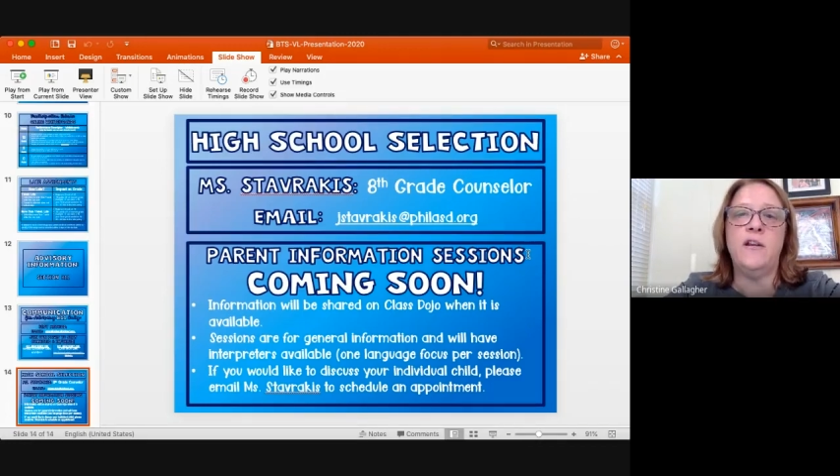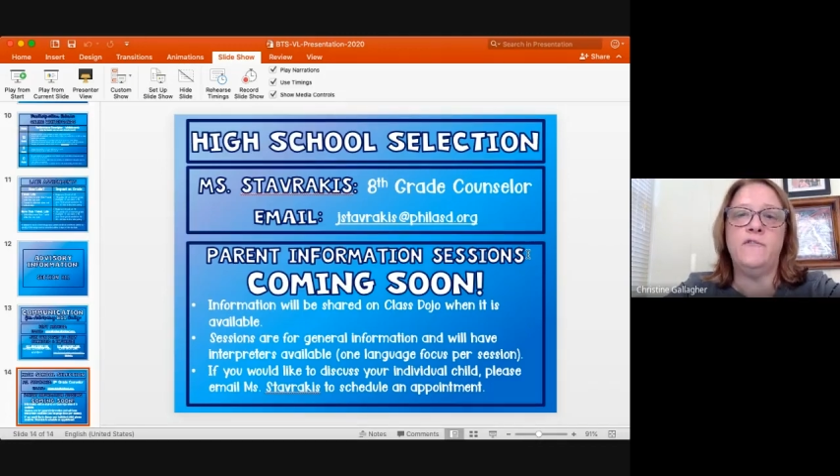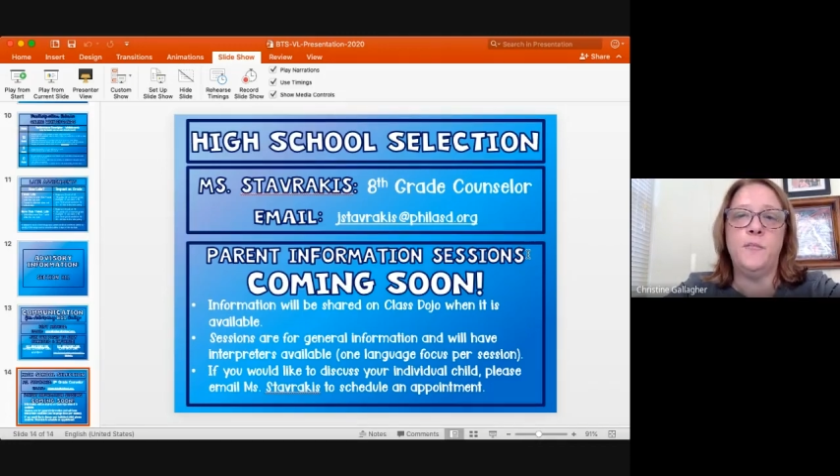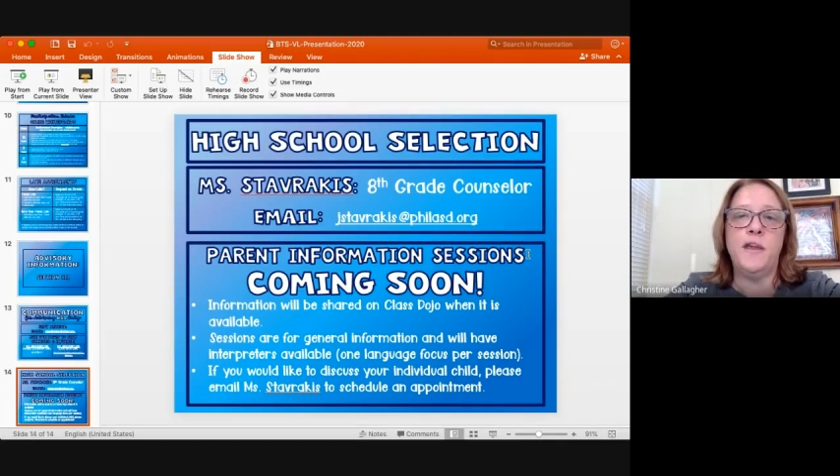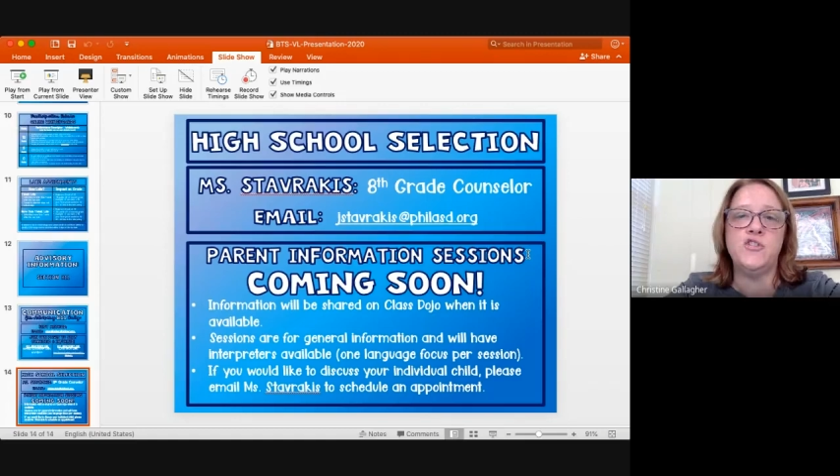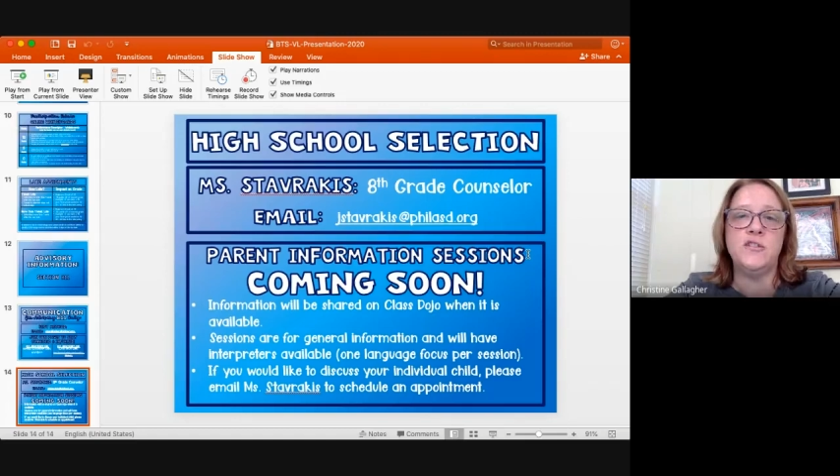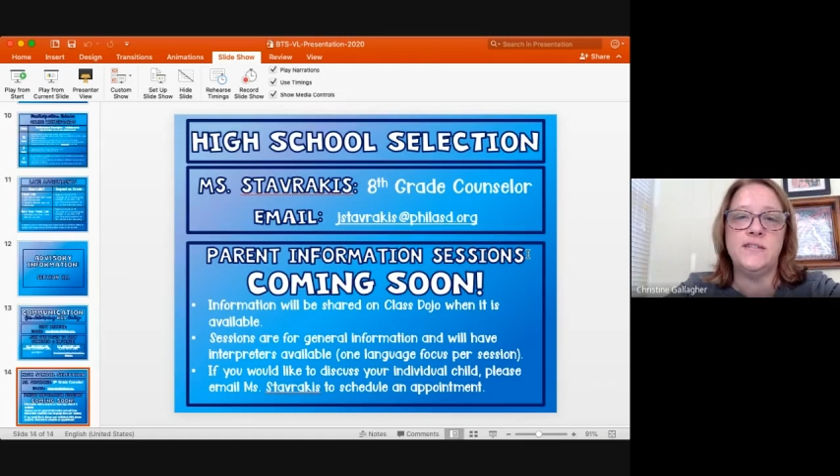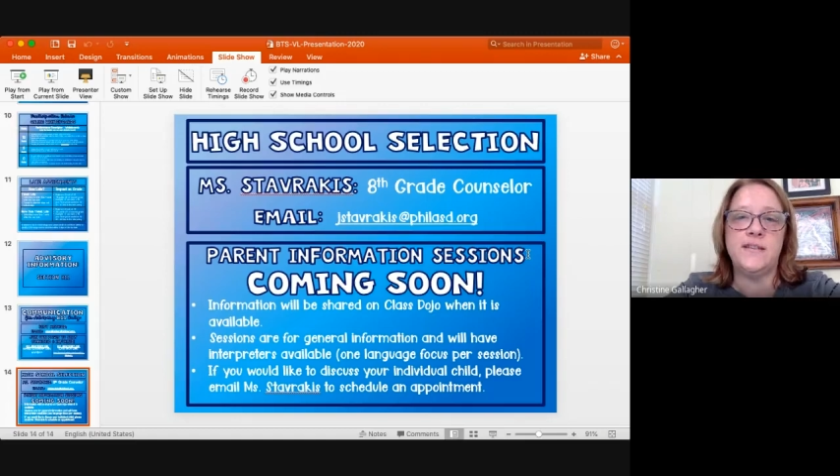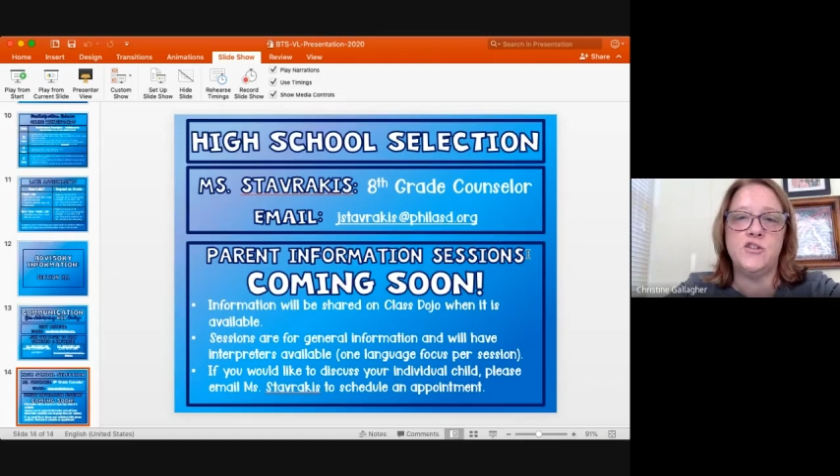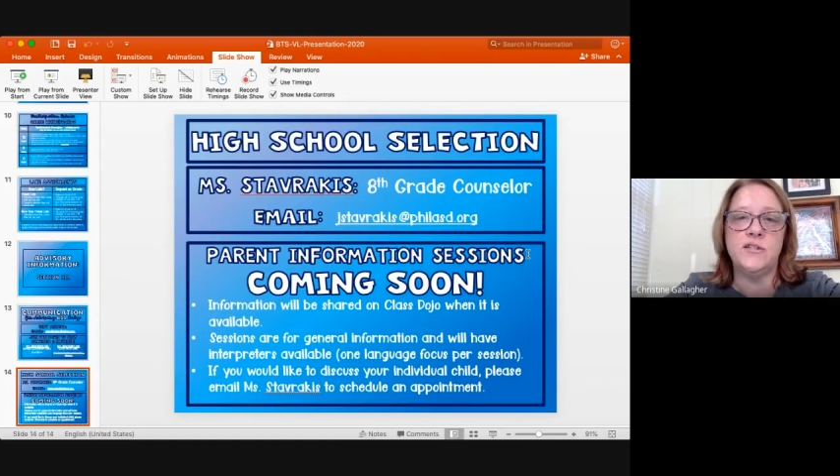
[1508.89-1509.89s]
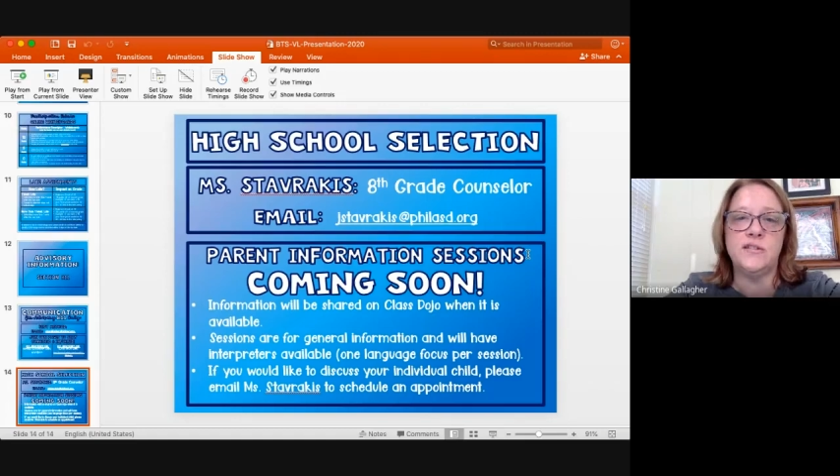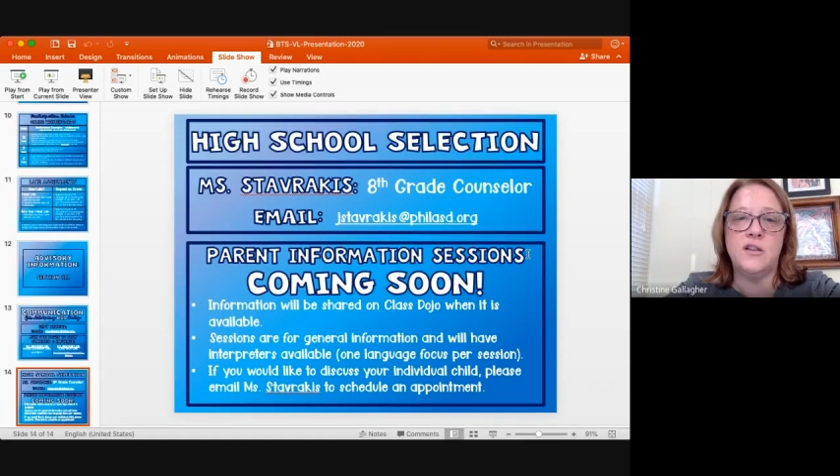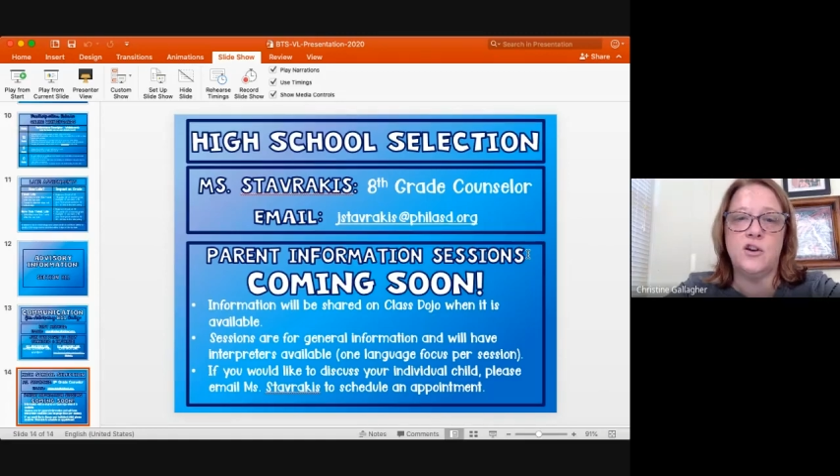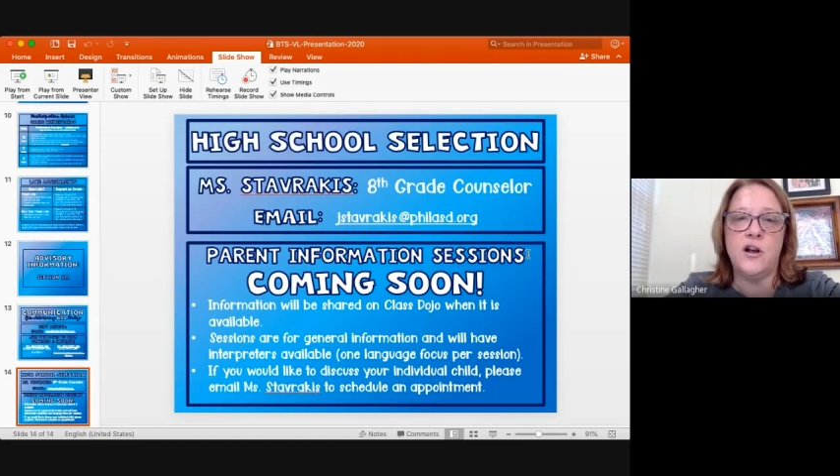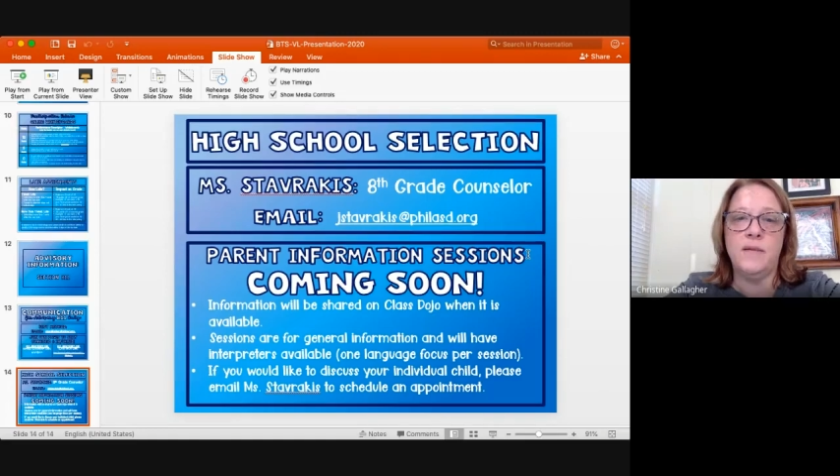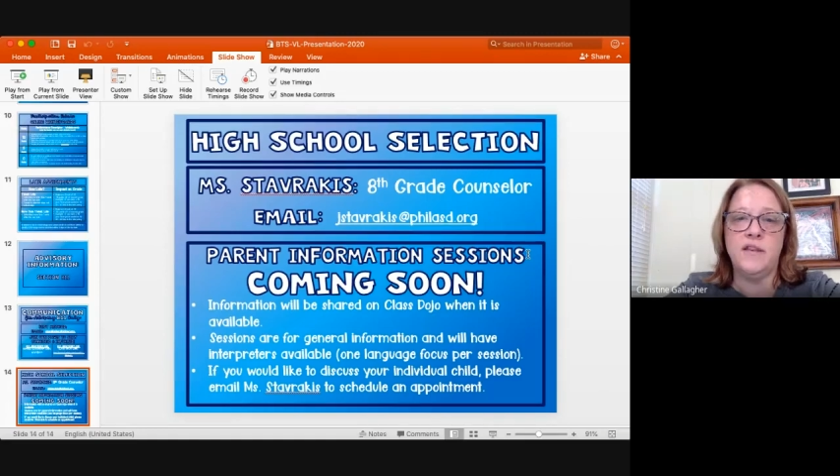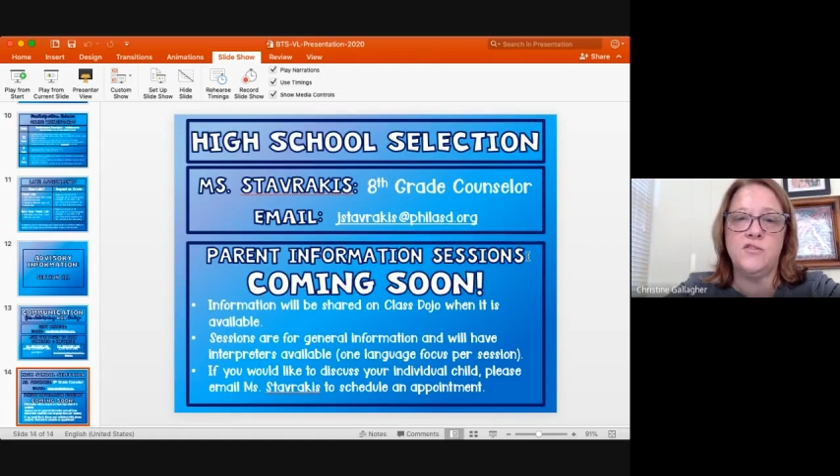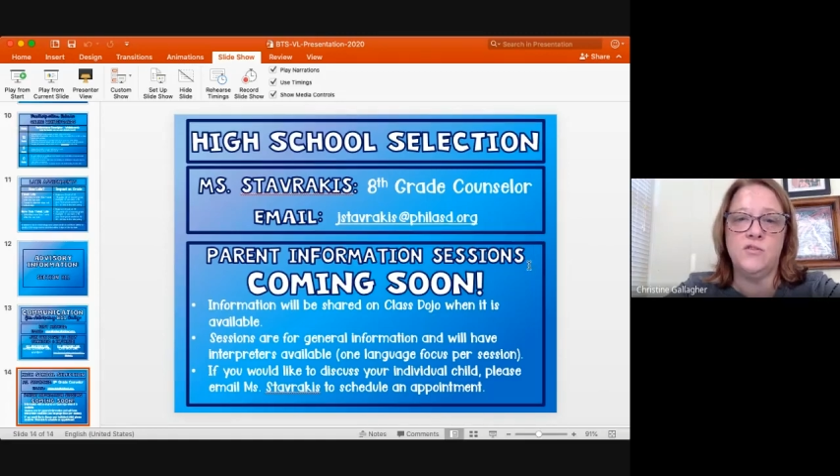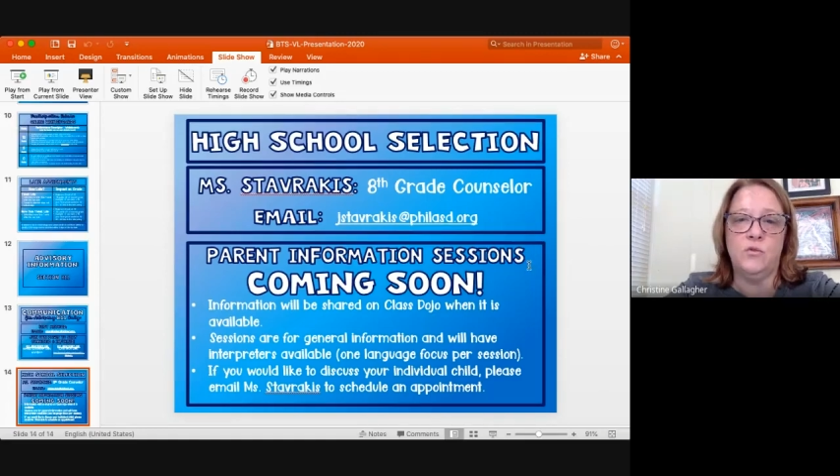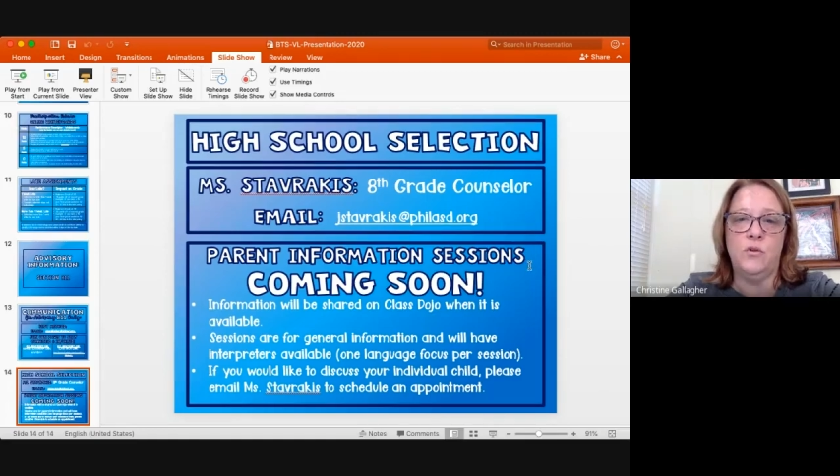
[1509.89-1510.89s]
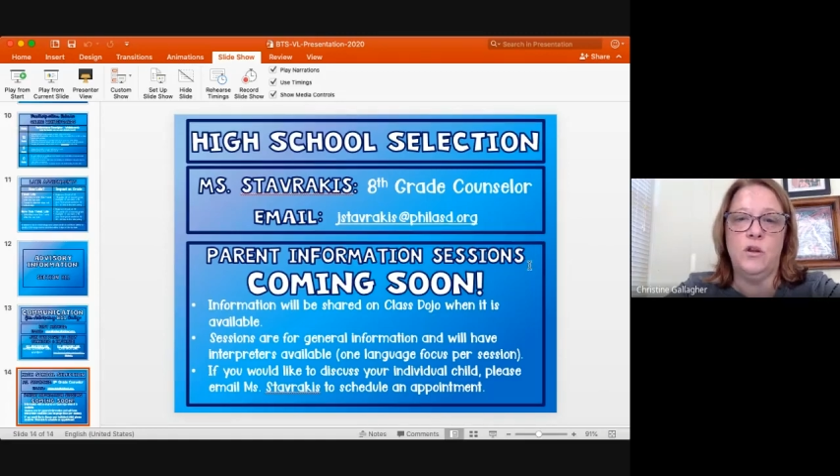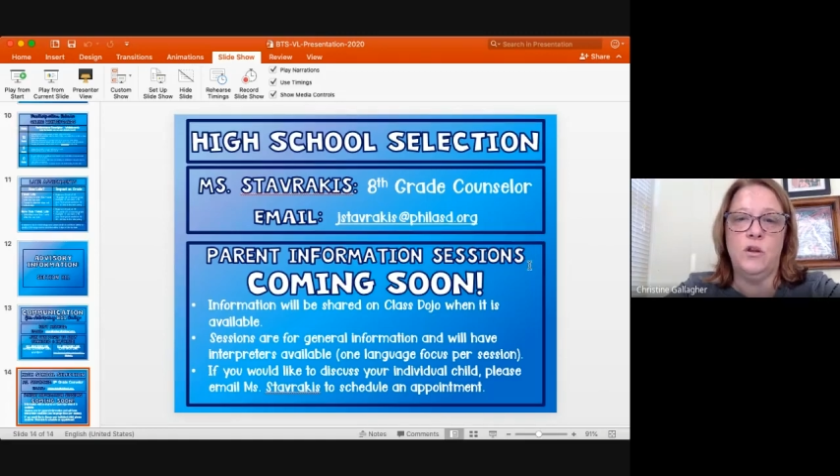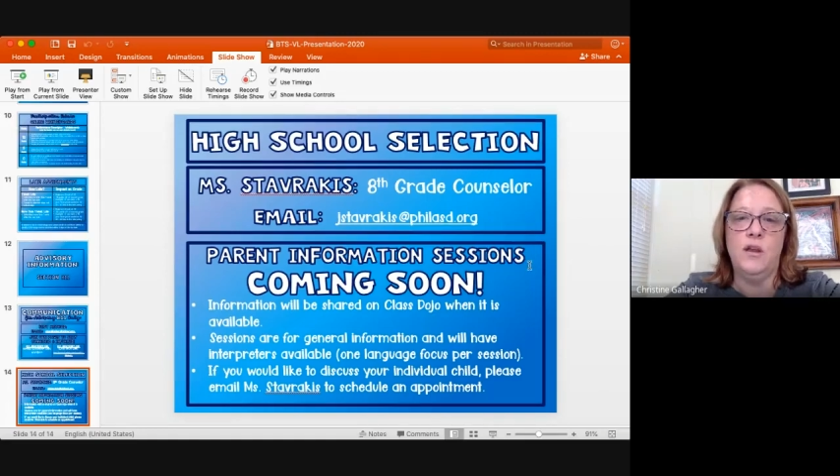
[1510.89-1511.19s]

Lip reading: information sessions that are coming soon.